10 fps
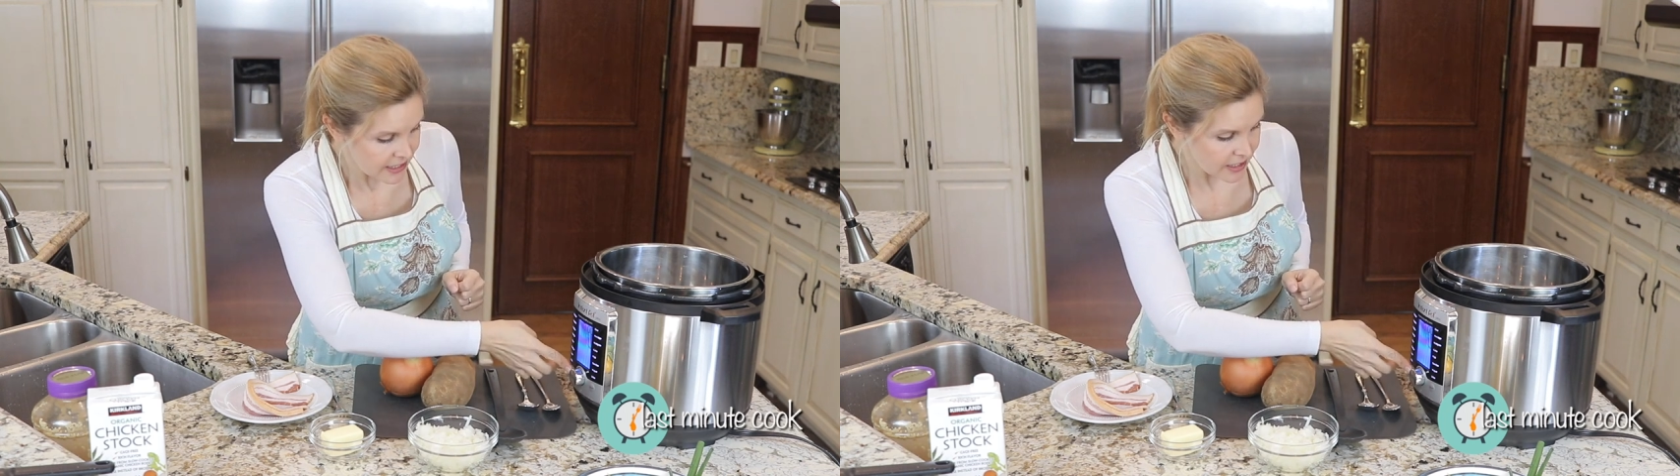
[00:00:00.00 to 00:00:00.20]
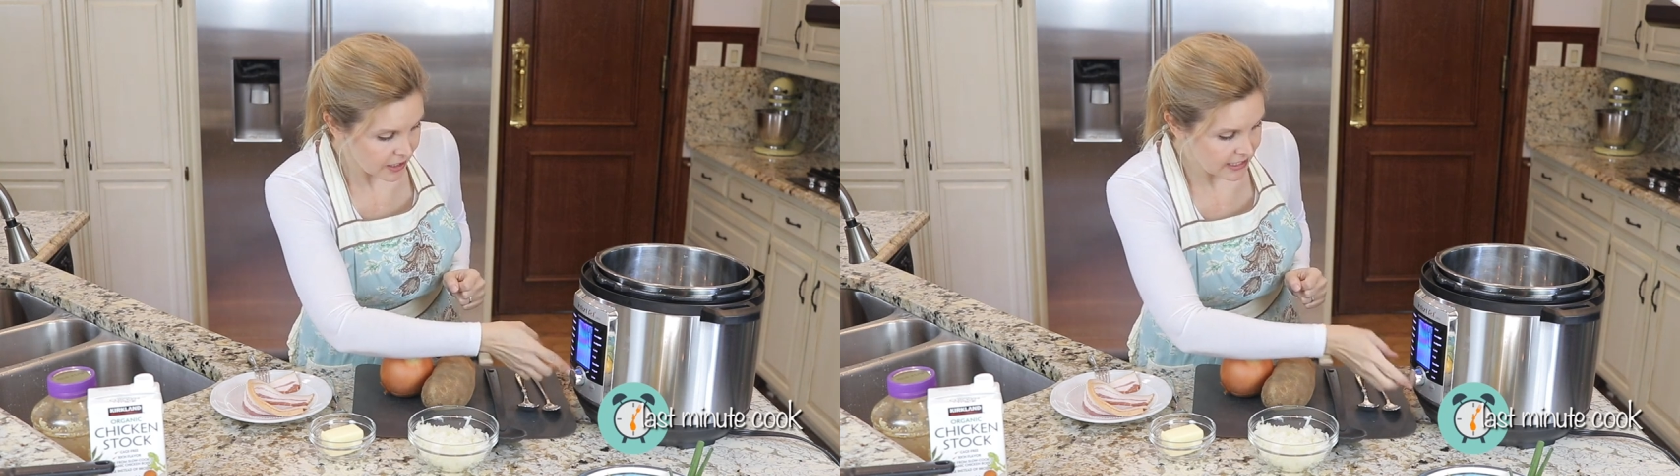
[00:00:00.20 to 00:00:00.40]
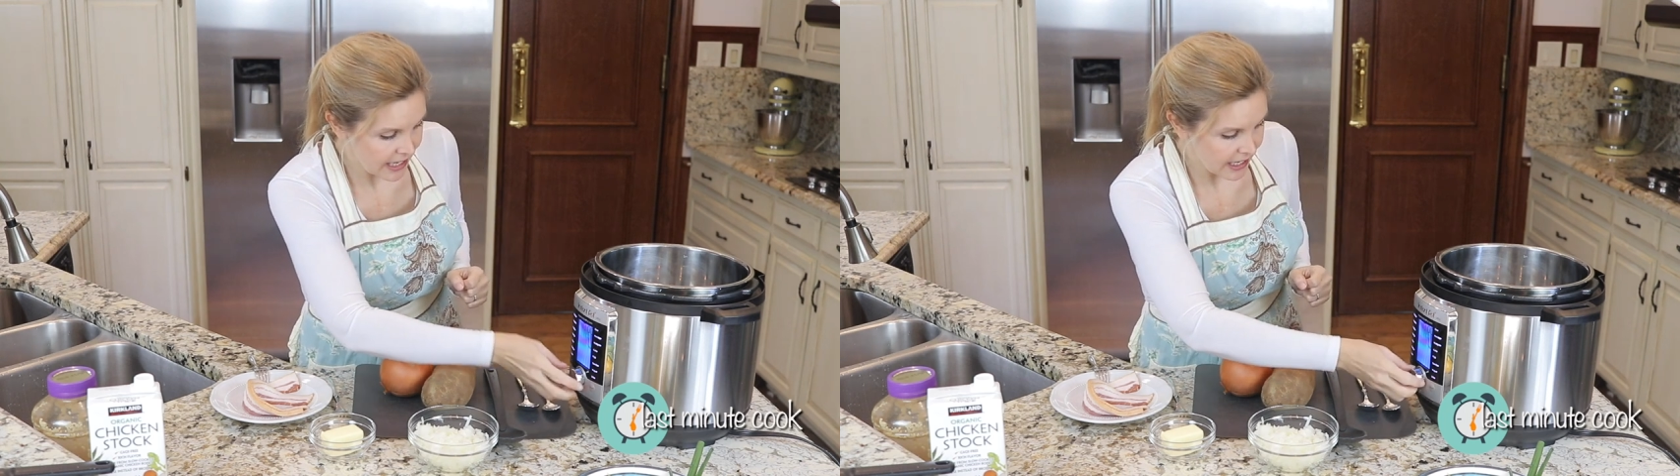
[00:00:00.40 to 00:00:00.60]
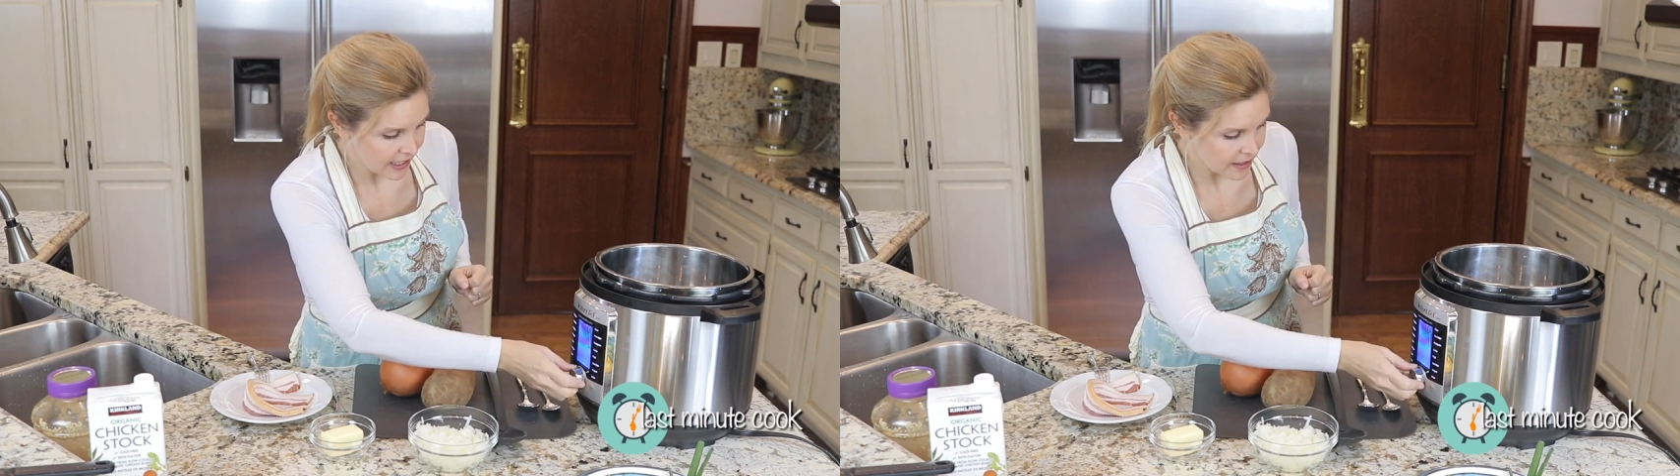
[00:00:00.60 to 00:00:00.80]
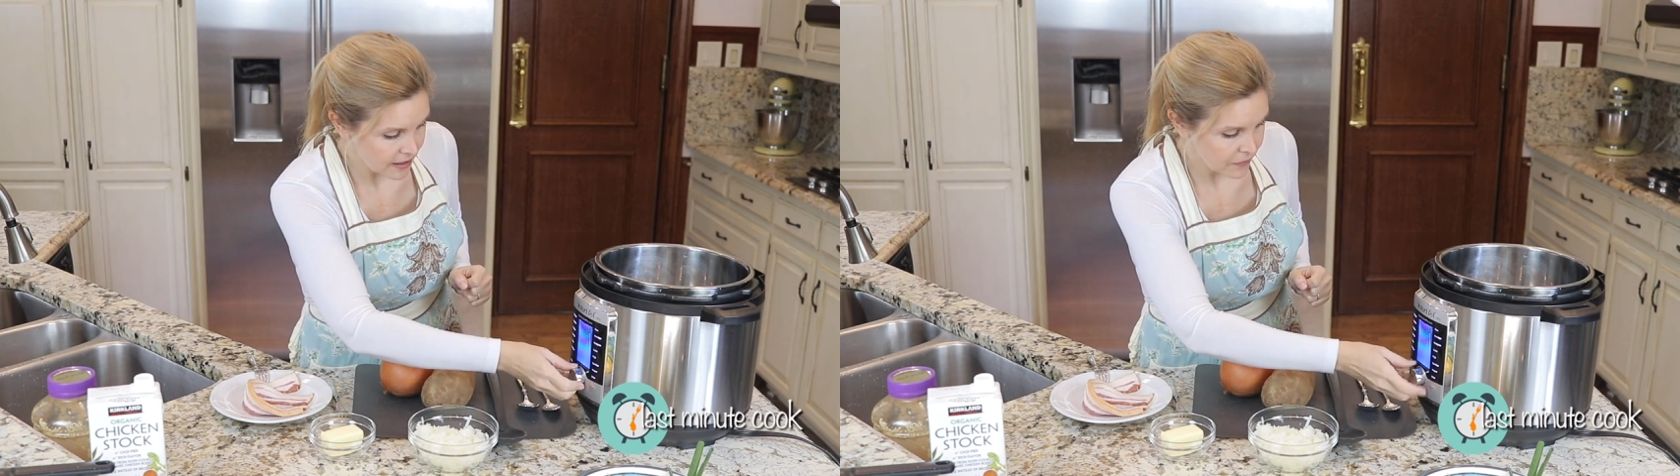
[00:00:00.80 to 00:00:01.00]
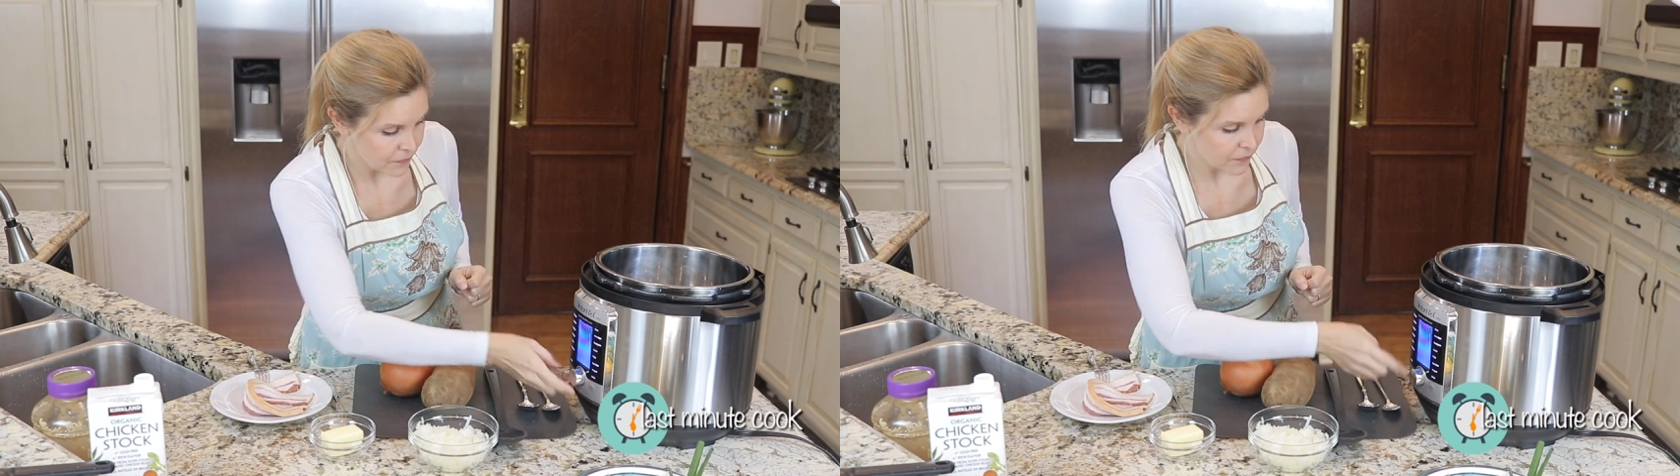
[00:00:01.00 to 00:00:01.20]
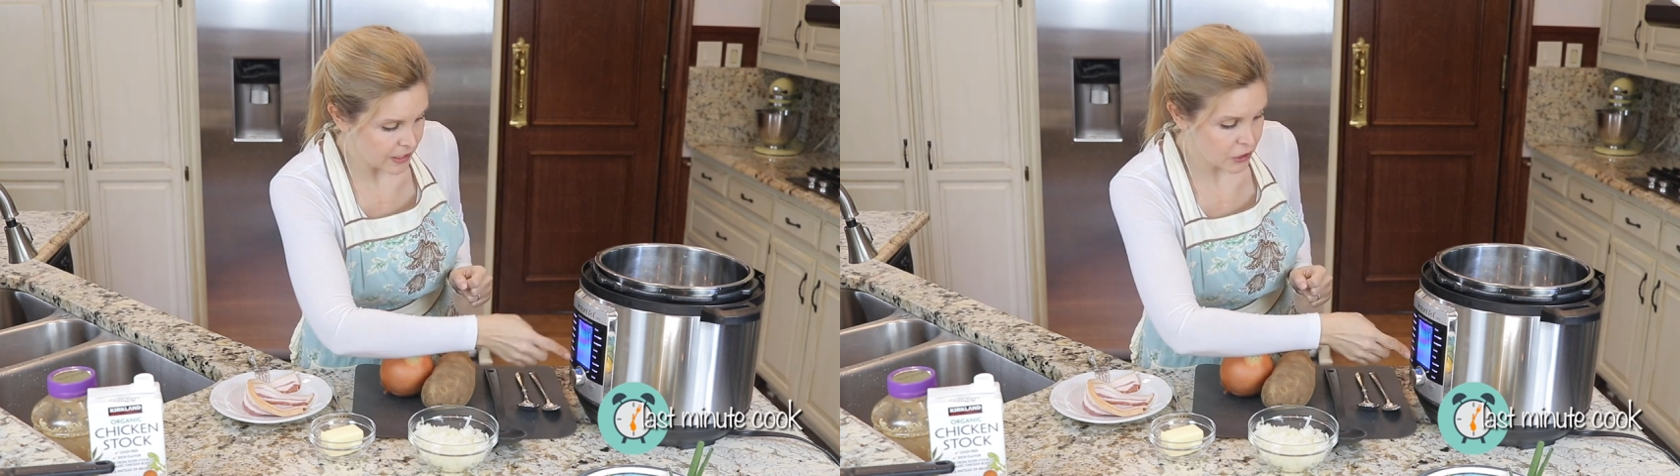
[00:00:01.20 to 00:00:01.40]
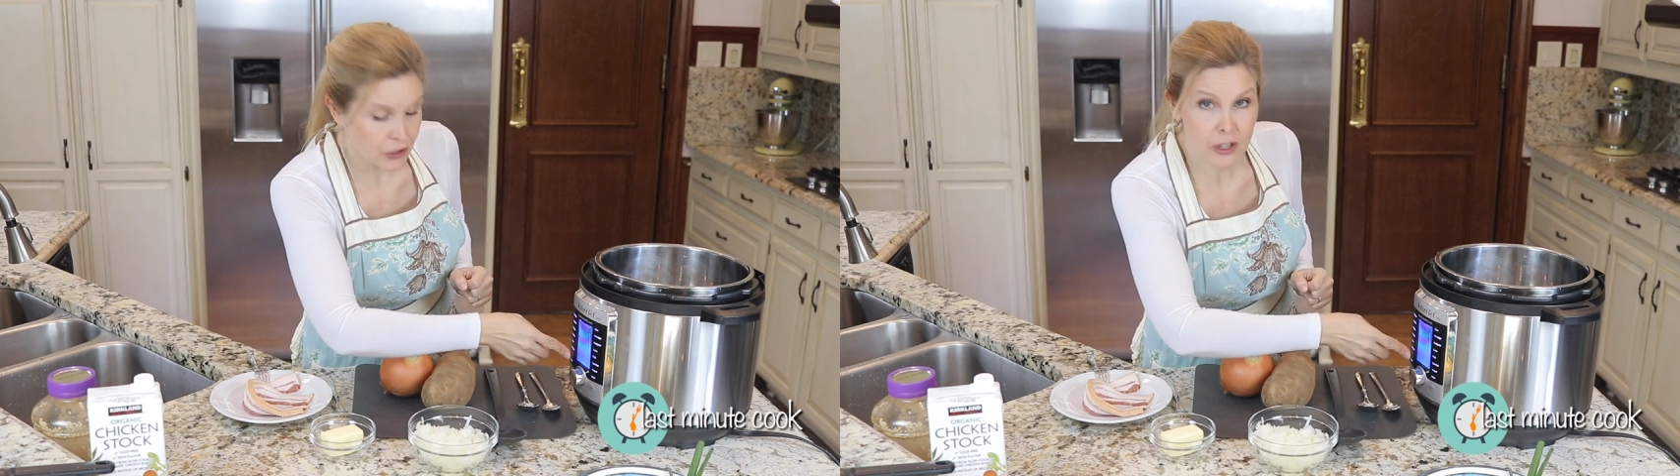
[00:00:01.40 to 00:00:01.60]
saute
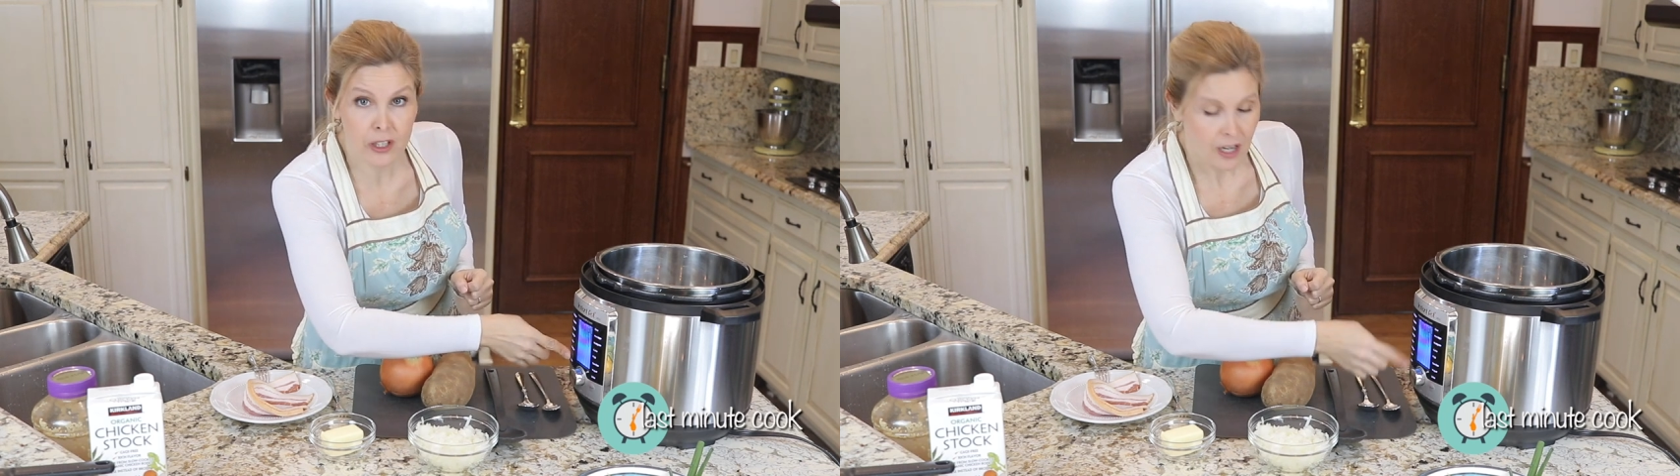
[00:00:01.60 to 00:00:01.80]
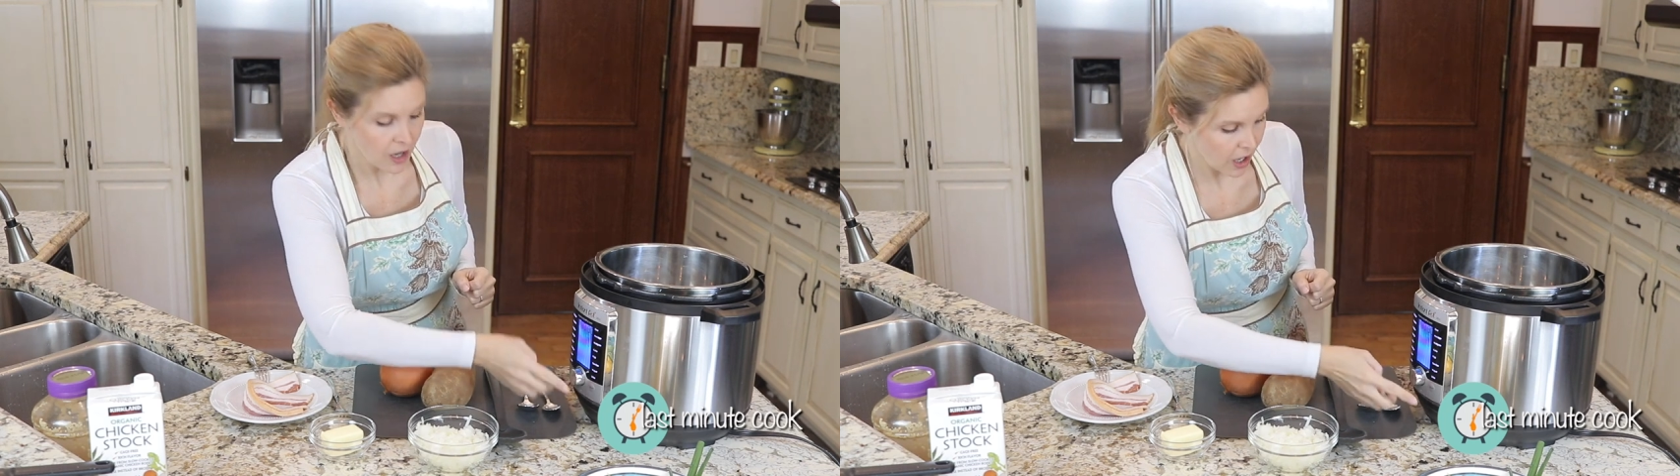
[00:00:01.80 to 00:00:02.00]
feature